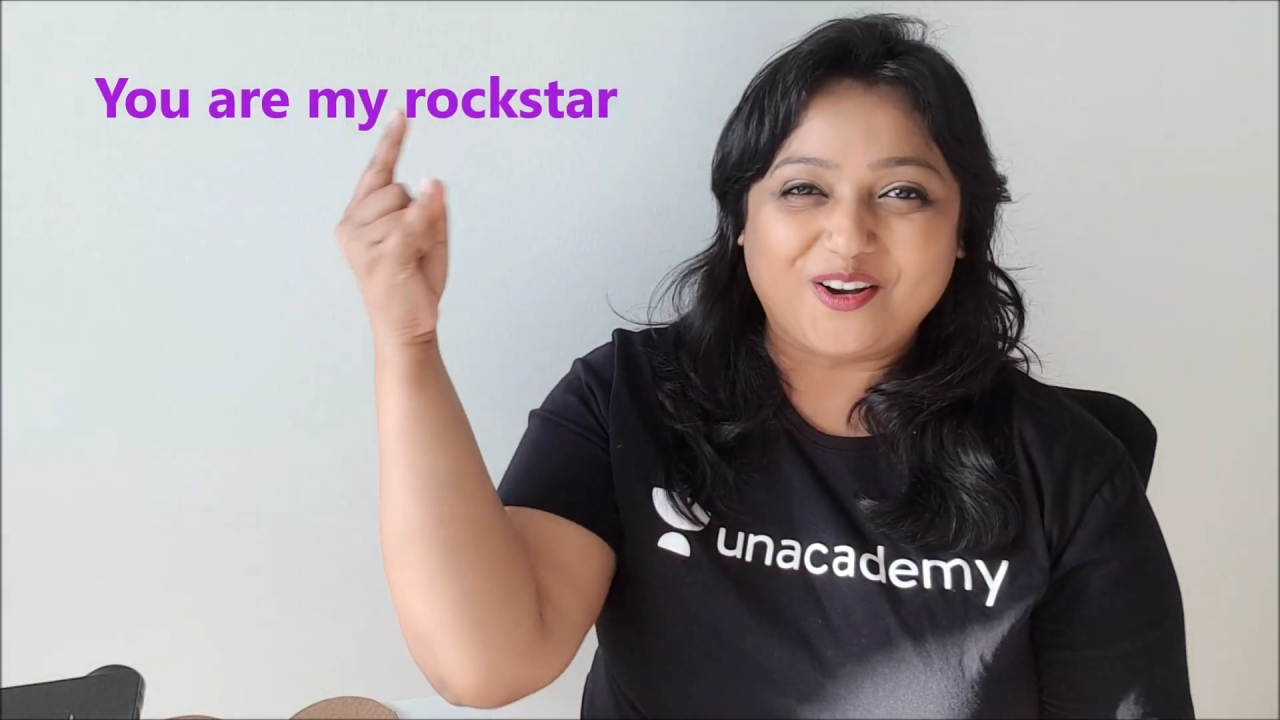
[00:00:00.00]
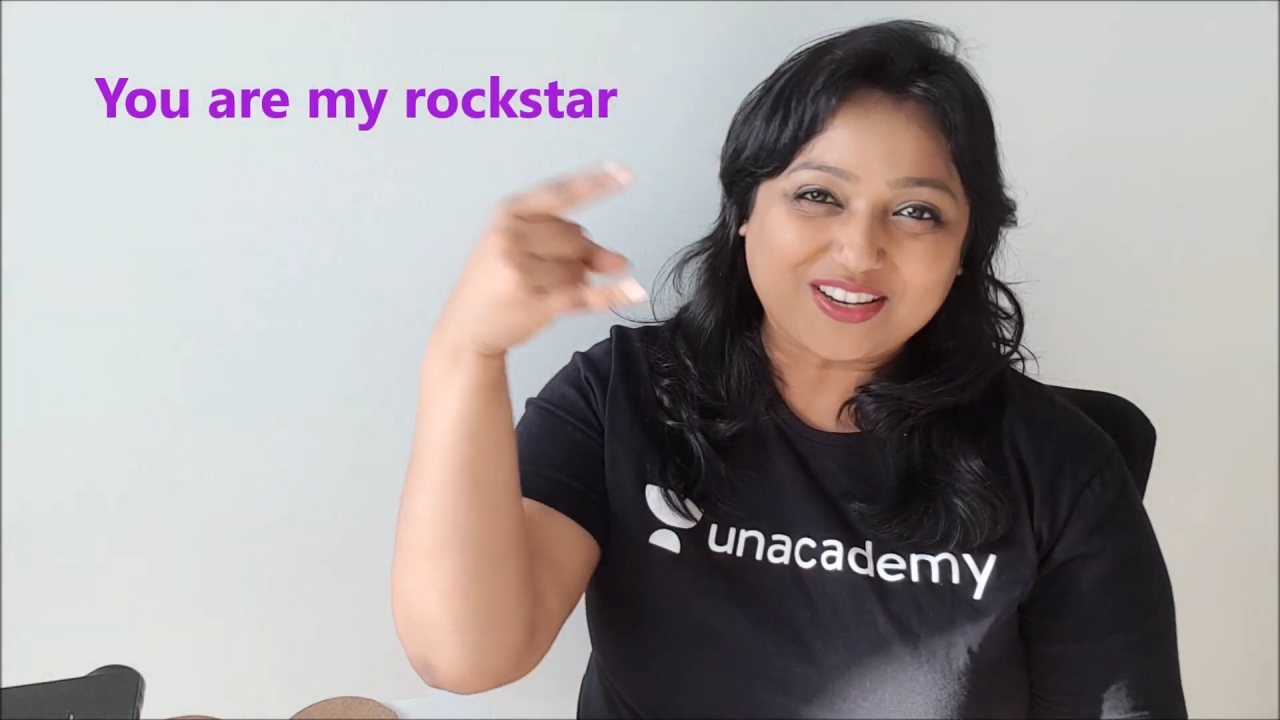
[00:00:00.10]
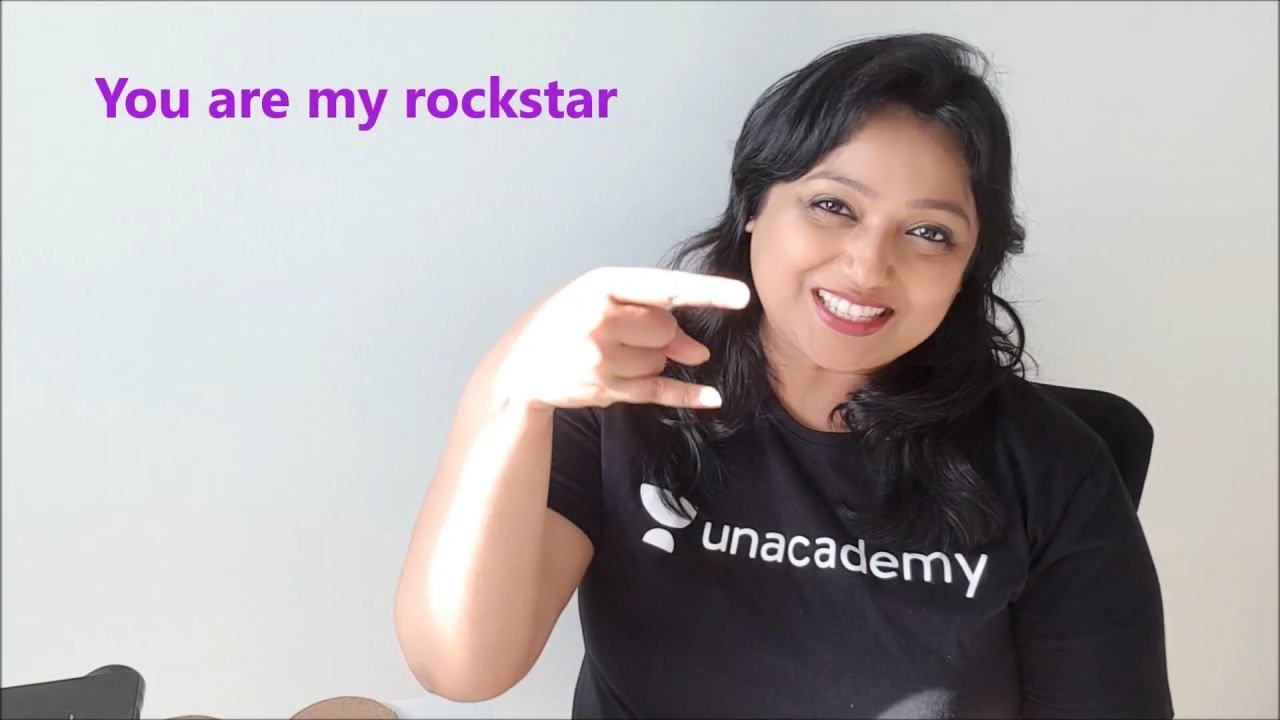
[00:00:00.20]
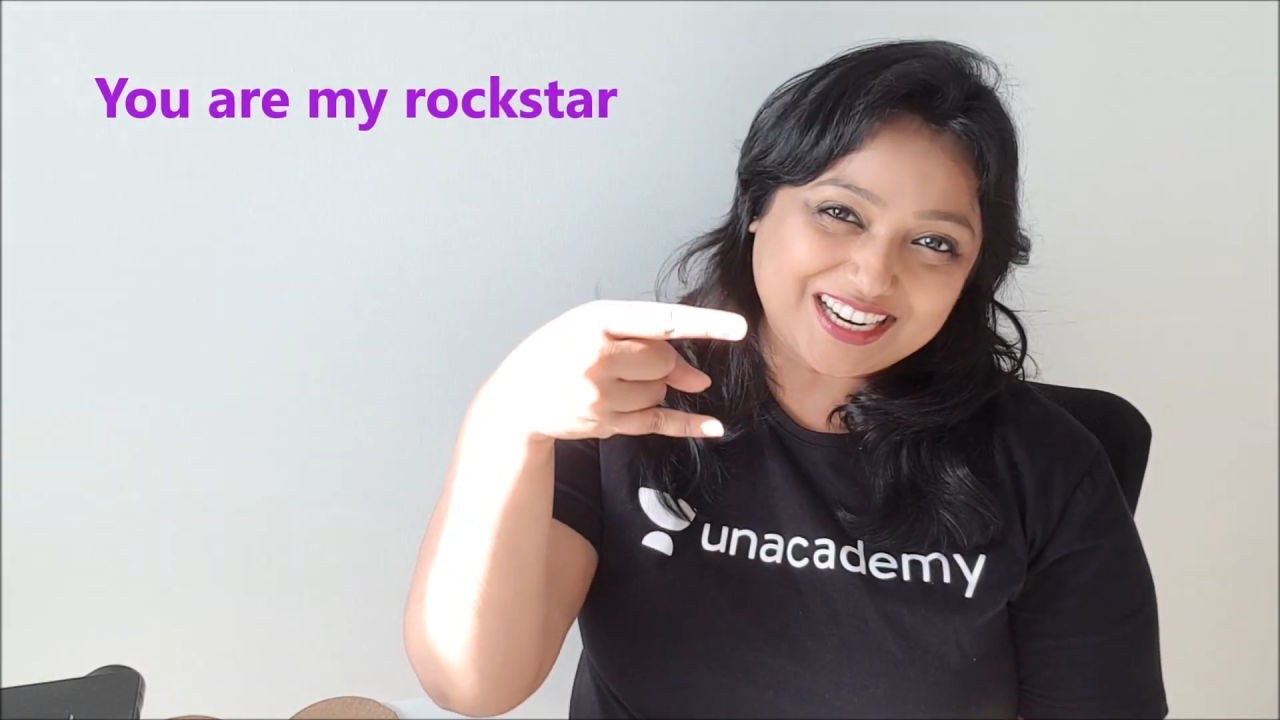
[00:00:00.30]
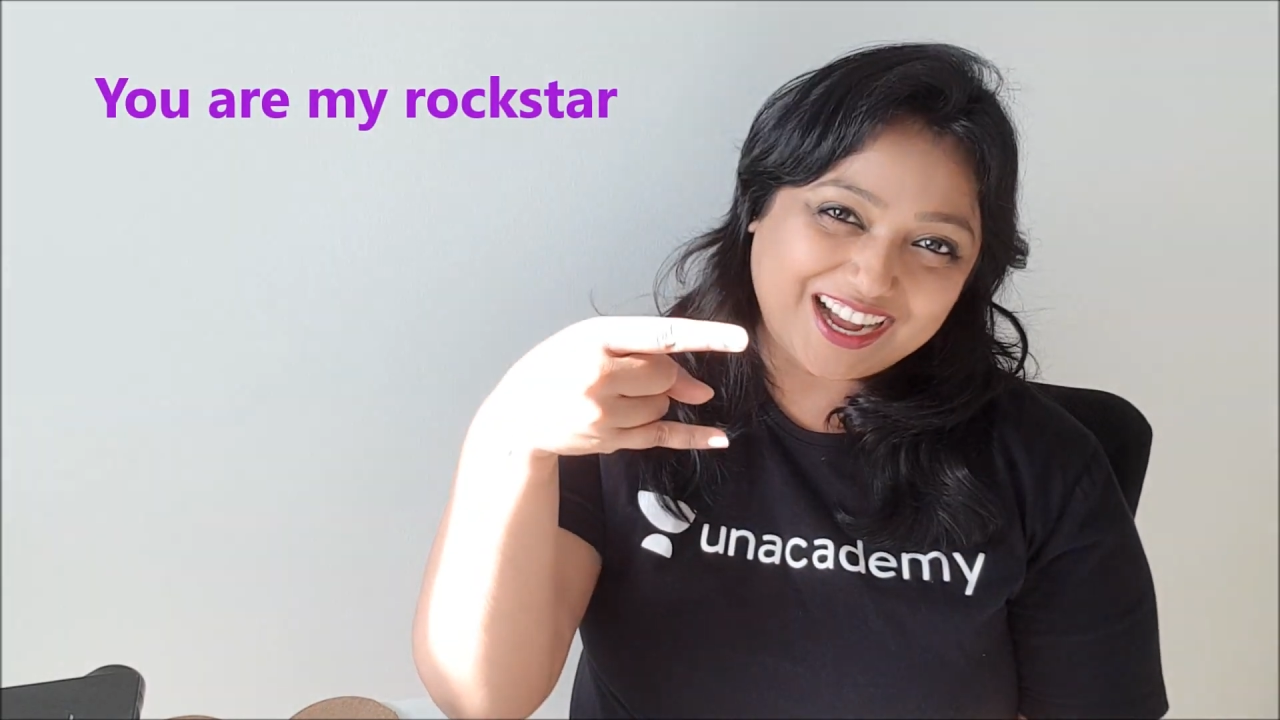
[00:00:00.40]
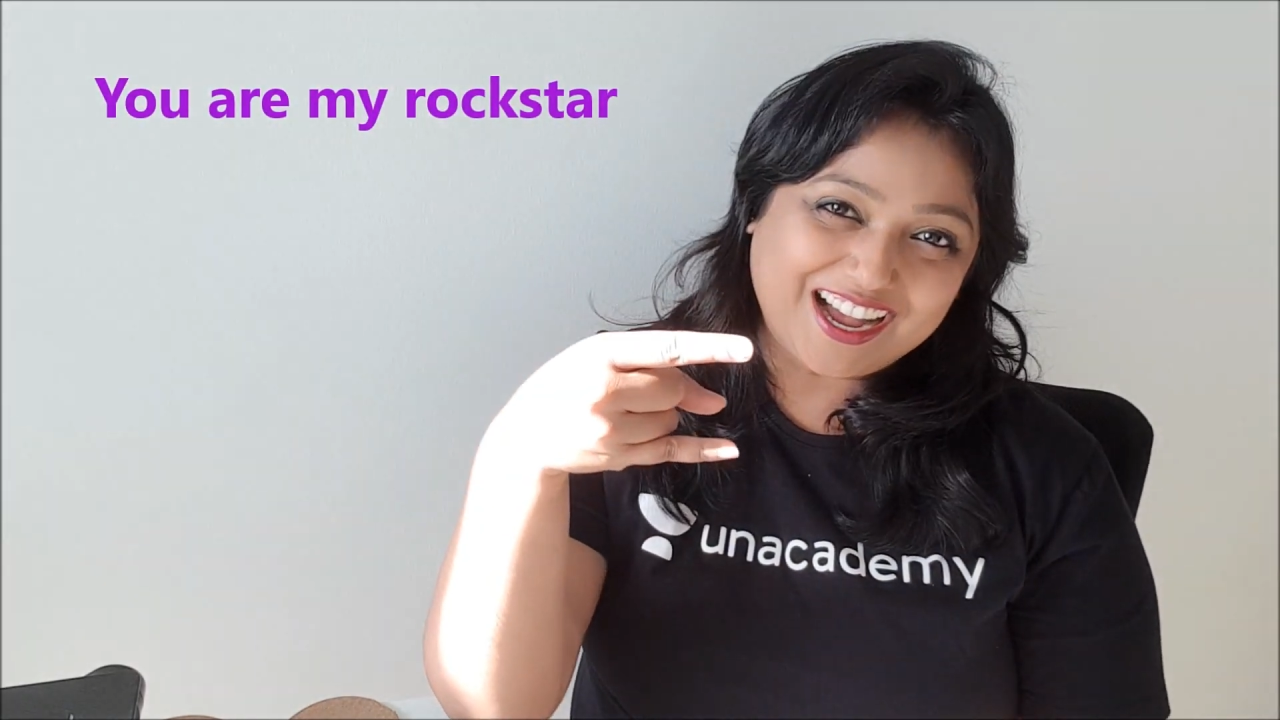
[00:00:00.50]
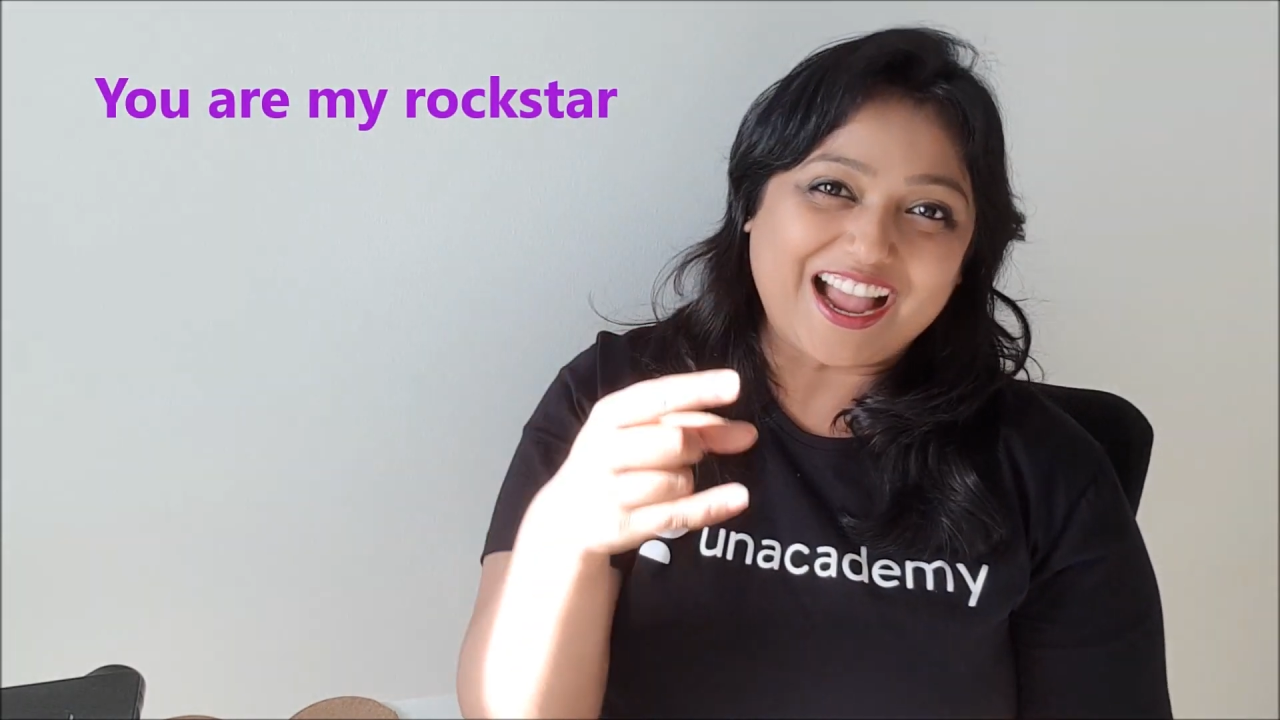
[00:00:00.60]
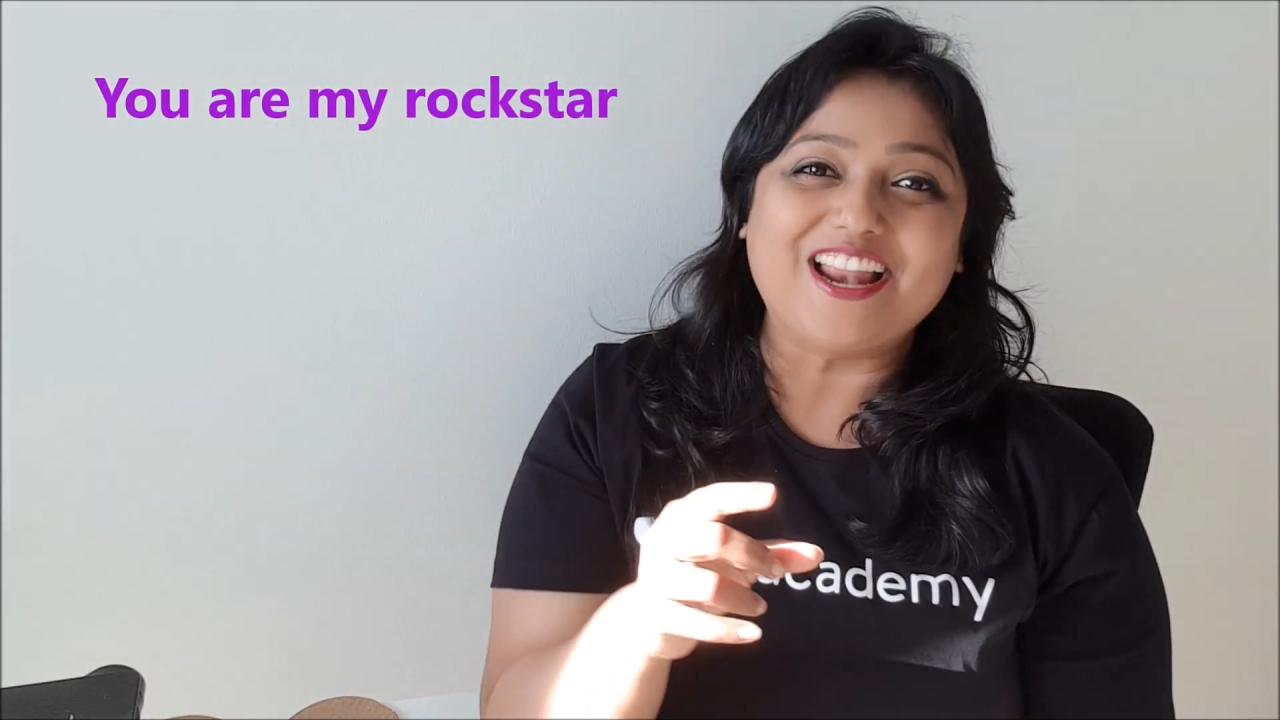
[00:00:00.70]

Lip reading: rock star